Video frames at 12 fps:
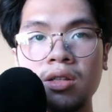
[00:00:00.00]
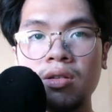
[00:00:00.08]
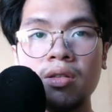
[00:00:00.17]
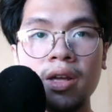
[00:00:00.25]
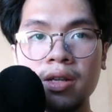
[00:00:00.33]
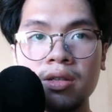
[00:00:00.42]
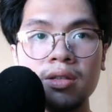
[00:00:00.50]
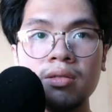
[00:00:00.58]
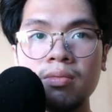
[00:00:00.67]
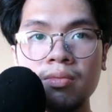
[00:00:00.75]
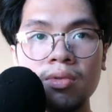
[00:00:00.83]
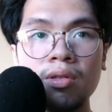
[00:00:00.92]
to this,
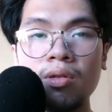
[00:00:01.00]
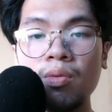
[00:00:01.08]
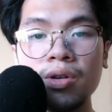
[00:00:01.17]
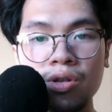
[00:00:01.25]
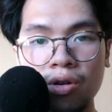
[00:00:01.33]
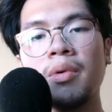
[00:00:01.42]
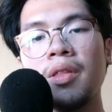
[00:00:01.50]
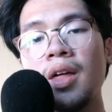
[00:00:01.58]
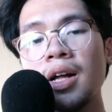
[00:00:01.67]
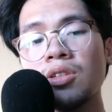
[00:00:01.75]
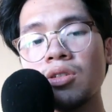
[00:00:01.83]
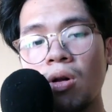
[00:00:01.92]
to the original. But
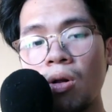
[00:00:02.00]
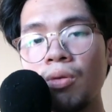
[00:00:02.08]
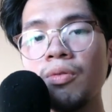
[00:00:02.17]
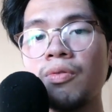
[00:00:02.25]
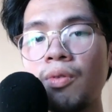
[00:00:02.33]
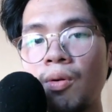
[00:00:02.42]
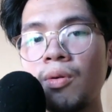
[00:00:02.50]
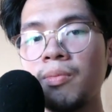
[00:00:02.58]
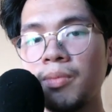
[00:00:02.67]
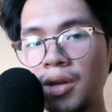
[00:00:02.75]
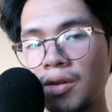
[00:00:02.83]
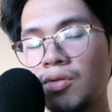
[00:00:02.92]
that's all for
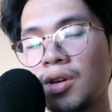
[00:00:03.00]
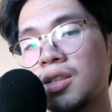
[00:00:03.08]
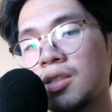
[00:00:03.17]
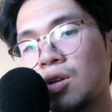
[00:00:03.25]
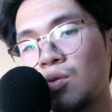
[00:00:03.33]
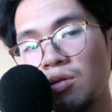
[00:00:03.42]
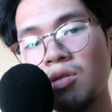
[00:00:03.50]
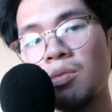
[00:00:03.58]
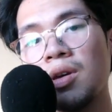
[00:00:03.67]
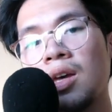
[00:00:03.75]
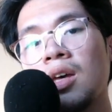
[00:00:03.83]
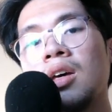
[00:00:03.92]
me. If you guys agree with
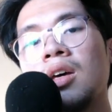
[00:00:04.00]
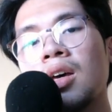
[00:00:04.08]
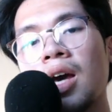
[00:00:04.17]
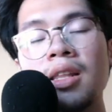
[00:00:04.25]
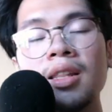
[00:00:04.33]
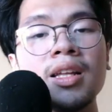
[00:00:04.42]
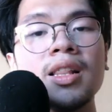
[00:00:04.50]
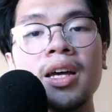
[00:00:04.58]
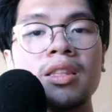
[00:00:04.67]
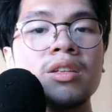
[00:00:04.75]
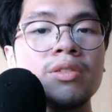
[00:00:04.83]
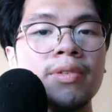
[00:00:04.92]
me, kindly like
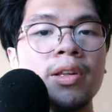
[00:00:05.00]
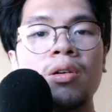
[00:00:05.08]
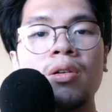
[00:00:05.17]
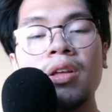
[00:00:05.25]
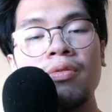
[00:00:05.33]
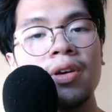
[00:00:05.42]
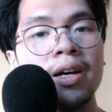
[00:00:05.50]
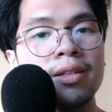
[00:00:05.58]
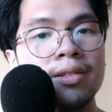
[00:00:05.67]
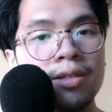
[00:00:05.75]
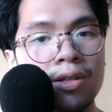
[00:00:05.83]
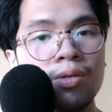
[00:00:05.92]
this video. And if you guys
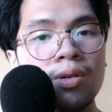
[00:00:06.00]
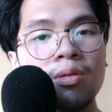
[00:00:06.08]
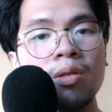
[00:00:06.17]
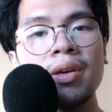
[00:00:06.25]
disagree with